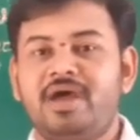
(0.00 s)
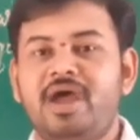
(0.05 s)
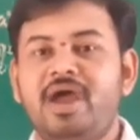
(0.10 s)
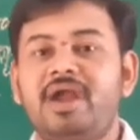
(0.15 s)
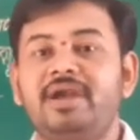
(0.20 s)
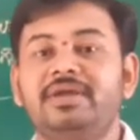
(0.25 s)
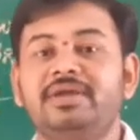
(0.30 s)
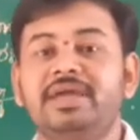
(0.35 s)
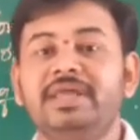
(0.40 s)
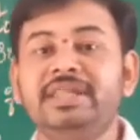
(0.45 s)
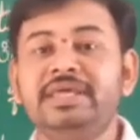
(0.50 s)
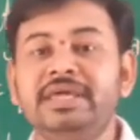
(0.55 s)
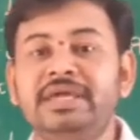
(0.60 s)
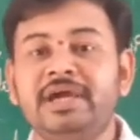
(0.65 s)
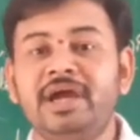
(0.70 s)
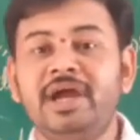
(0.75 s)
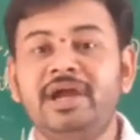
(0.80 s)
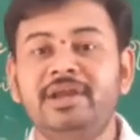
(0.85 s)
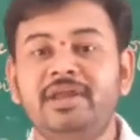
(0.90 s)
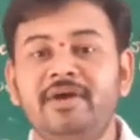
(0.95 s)
and
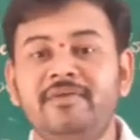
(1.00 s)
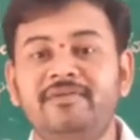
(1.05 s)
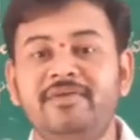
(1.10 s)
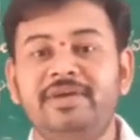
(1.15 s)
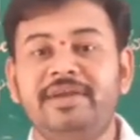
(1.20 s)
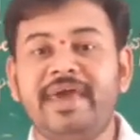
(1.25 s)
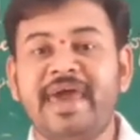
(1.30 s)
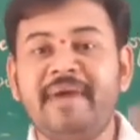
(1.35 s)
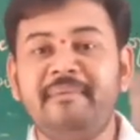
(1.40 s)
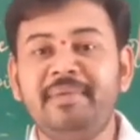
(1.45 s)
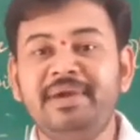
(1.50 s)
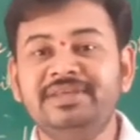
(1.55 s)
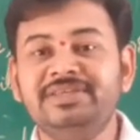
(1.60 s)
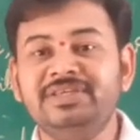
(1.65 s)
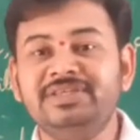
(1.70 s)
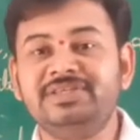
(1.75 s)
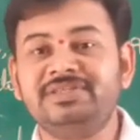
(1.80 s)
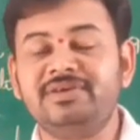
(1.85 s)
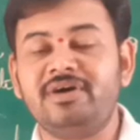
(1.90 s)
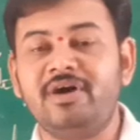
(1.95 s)
any kind of
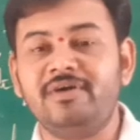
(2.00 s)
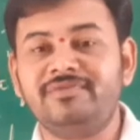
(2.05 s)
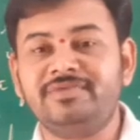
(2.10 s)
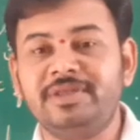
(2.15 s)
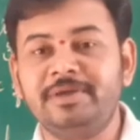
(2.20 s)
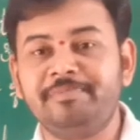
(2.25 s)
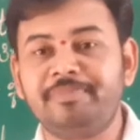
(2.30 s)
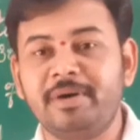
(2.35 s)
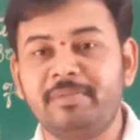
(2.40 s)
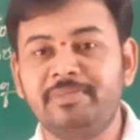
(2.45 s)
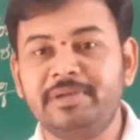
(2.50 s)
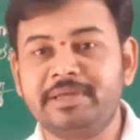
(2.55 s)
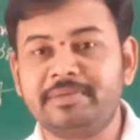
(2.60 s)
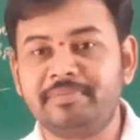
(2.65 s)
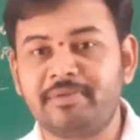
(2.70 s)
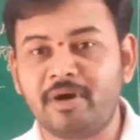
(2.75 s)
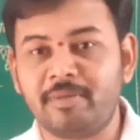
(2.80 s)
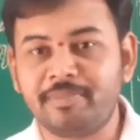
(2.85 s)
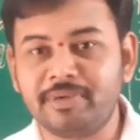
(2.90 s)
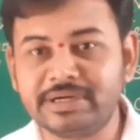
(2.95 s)
damages of the
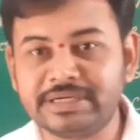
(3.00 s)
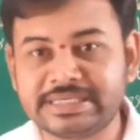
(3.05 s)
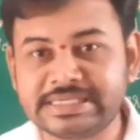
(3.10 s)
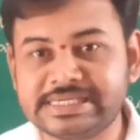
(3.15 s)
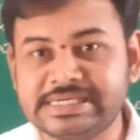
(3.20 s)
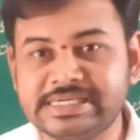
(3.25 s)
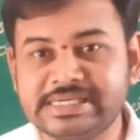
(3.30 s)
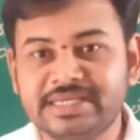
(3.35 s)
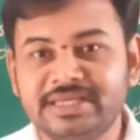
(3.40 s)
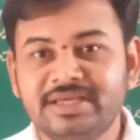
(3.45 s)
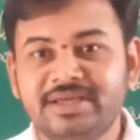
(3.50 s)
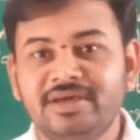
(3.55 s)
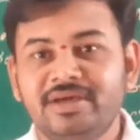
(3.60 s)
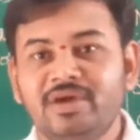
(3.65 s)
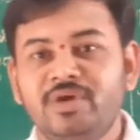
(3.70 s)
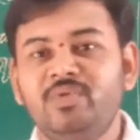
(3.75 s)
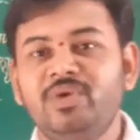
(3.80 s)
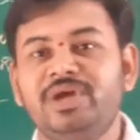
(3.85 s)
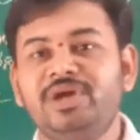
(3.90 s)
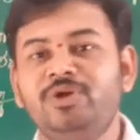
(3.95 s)
public property.
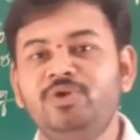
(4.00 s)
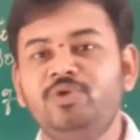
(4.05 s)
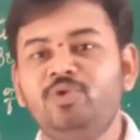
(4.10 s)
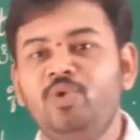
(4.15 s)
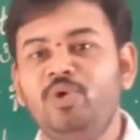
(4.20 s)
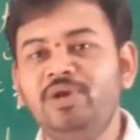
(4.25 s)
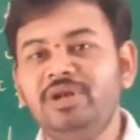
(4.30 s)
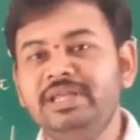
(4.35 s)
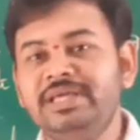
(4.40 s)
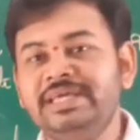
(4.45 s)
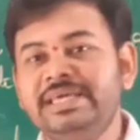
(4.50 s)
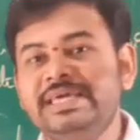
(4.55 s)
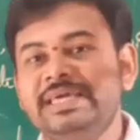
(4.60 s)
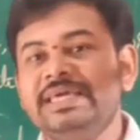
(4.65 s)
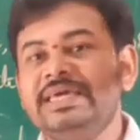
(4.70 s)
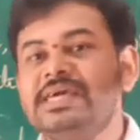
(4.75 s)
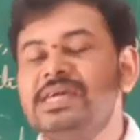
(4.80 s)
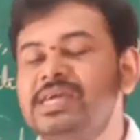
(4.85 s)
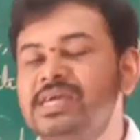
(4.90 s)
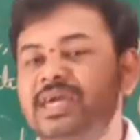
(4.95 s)
We could
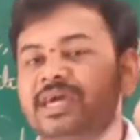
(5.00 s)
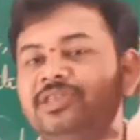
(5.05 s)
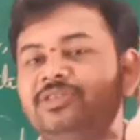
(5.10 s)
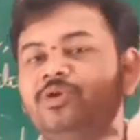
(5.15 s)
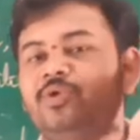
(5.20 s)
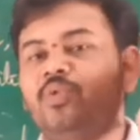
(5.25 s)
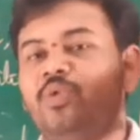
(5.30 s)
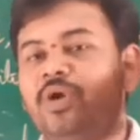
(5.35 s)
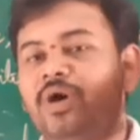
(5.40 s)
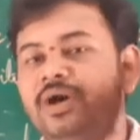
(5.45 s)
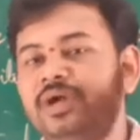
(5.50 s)
only hear the